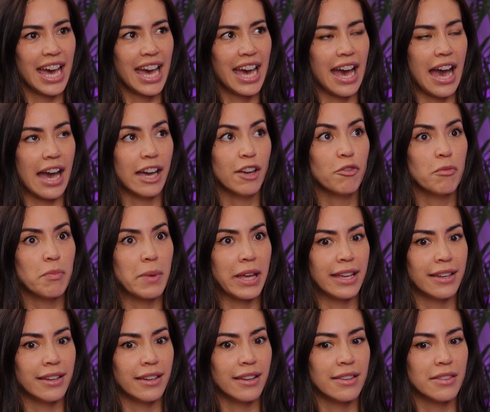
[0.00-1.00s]
I've
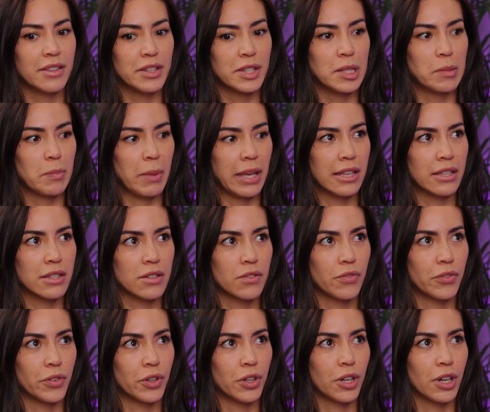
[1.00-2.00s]
been in this space
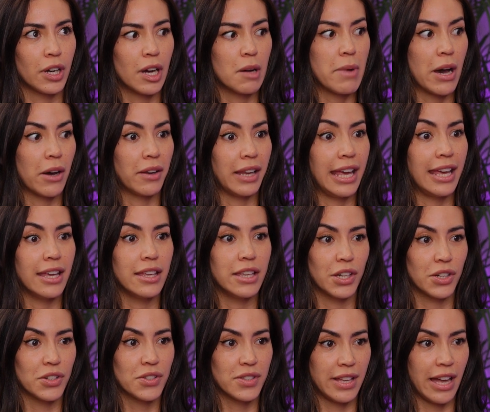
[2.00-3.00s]
for about 8
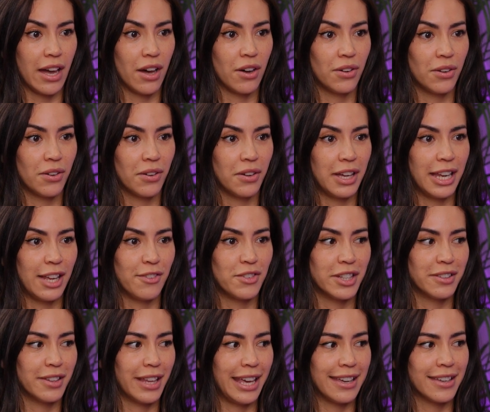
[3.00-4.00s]
years now, and I've
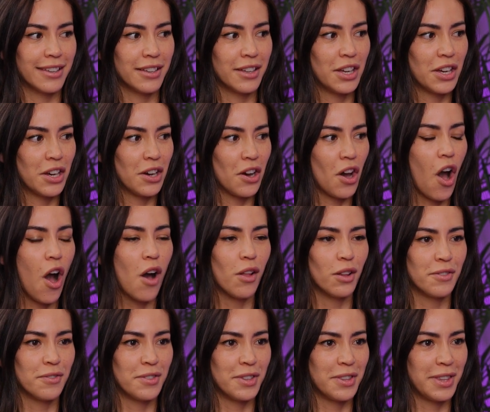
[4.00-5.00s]
done like all
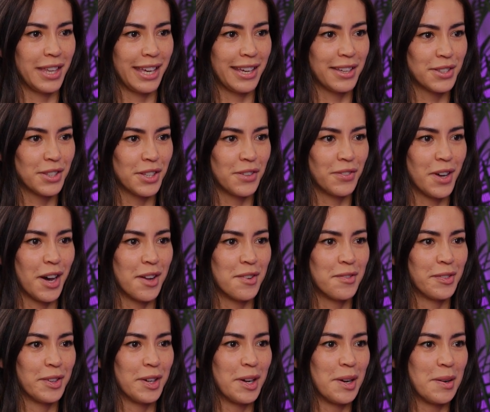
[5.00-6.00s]
of the things. So I've gone
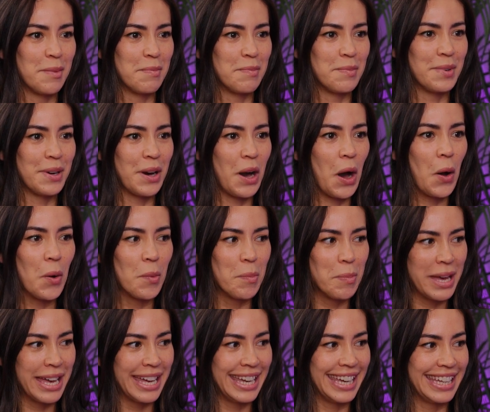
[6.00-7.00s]
from
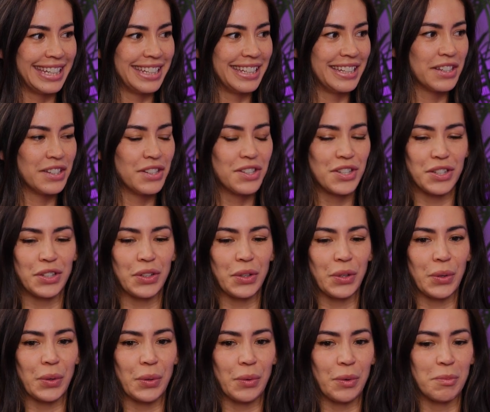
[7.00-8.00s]
open
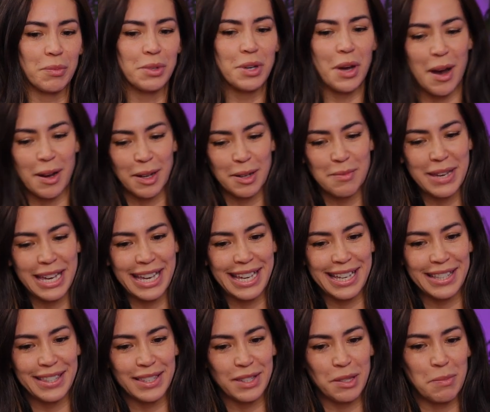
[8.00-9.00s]
to
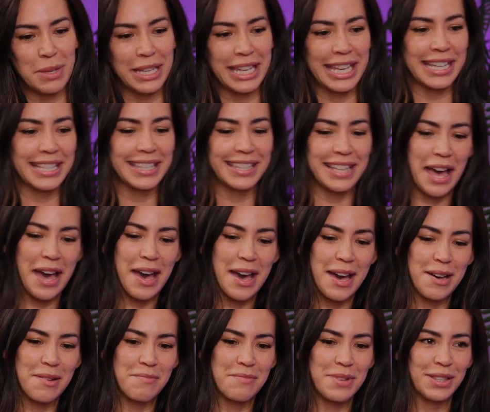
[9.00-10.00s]
monogamous to
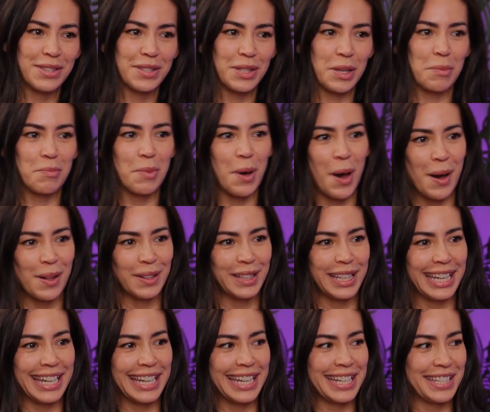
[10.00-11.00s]
BDSM to
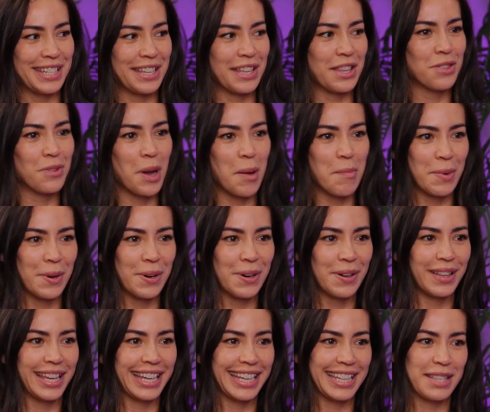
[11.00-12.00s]
poly to throuple.
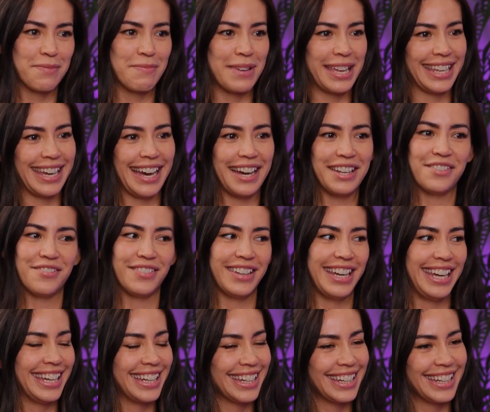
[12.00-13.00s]
Like it's been kind of
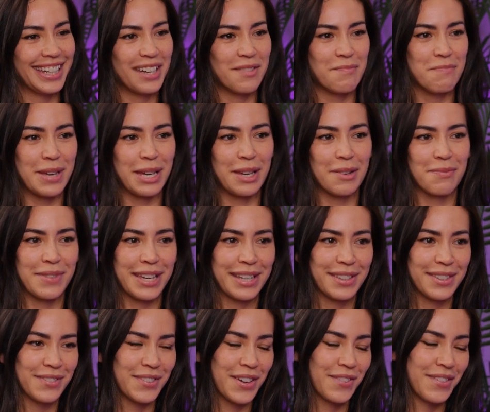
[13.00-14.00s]
like a big
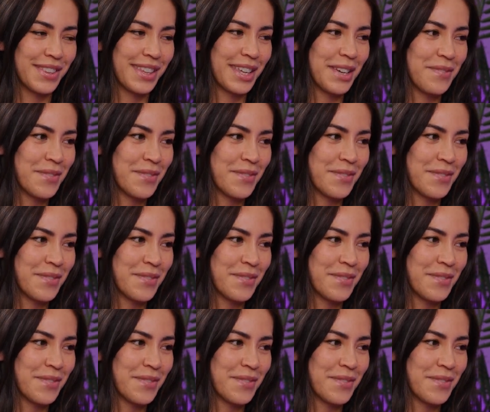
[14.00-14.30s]
mix of everything in